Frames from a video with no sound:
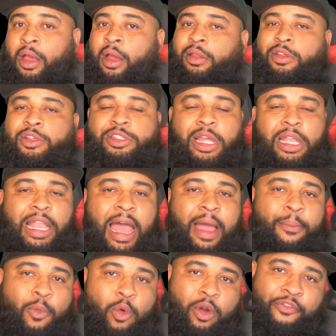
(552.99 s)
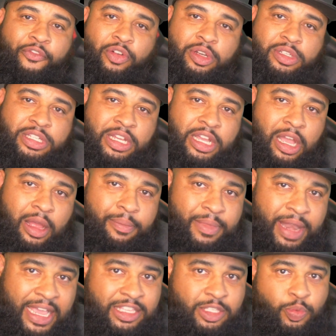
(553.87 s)
There's a lot more for, to come
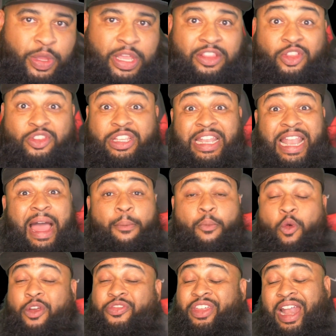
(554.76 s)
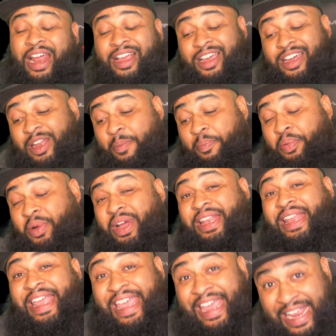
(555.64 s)
next week. There's a lot more that I could have
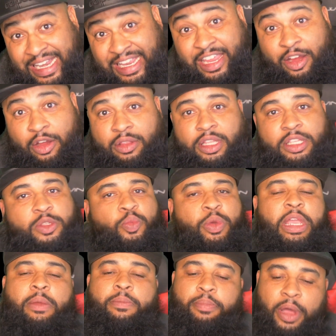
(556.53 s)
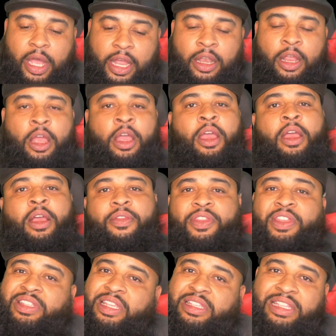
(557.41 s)
put in here this week, but
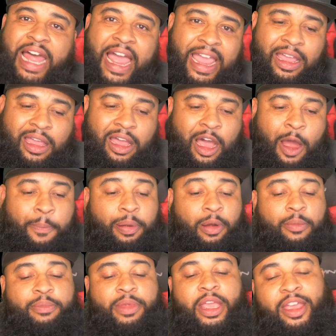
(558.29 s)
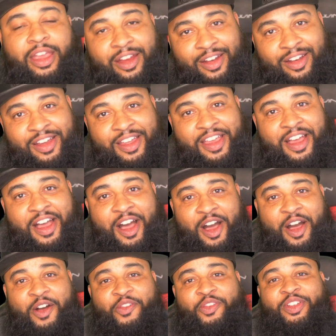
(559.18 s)
this is like a premiere
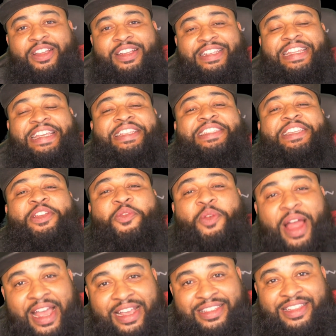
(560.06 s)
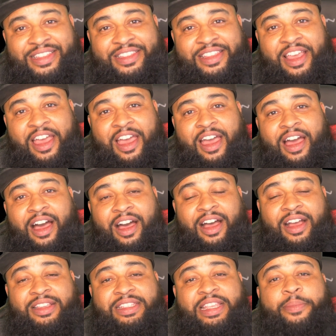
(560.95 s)
of DC Rises.
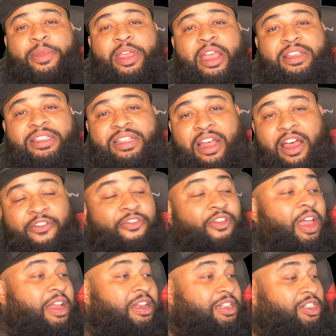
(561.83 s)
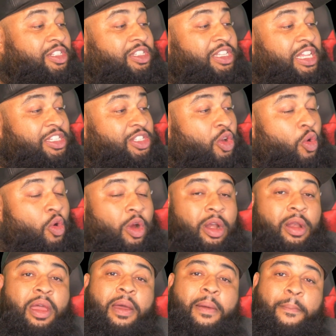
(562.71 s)
Uh, send me your stuff,
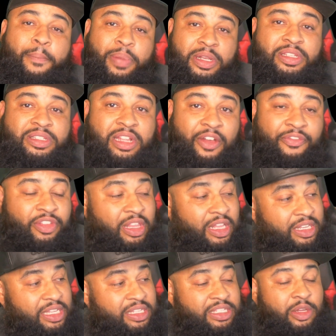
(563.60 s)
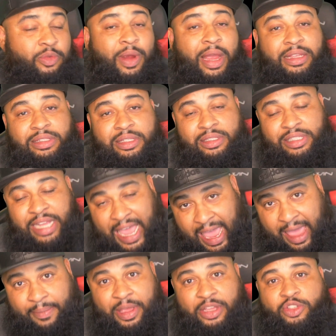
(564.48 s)
Discord, put stuff in the DC Rises
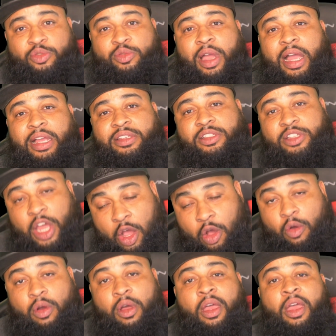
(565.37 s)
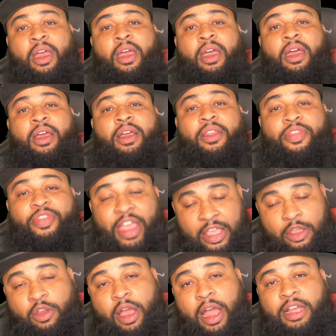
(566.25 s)
tab, as you guys know. Thank
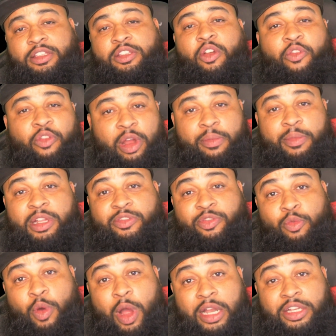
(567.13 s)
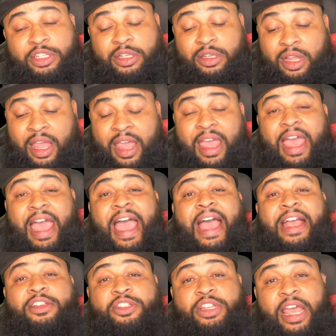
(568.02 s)
you guys so very much for watching.
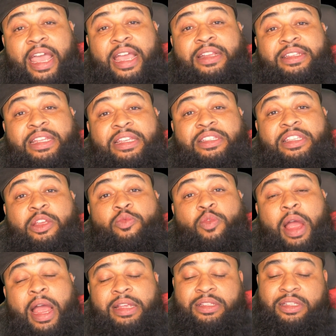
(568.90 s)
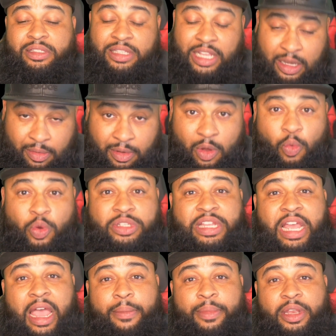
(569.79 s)
Hashtag DC Rises. Let them know what
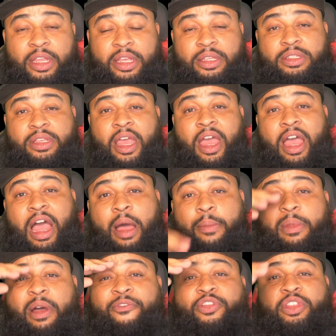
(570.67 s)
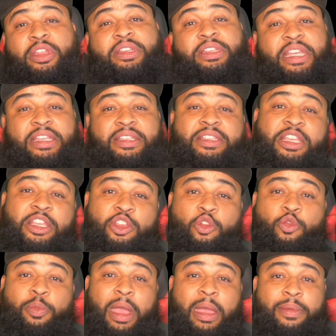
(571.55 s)
time it is. I'm up for the
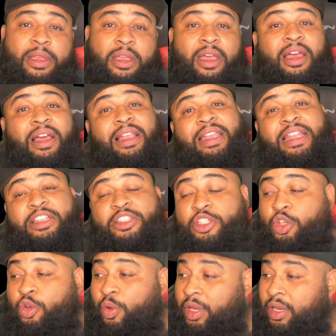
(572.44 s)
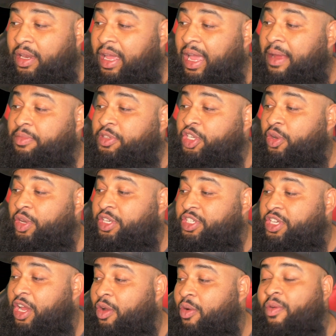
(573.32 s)
DCU, baby. Let's do it. I'm Jody
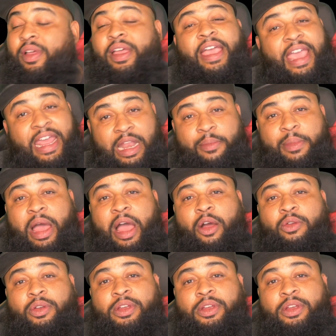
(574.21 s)
Joe, and I'm out.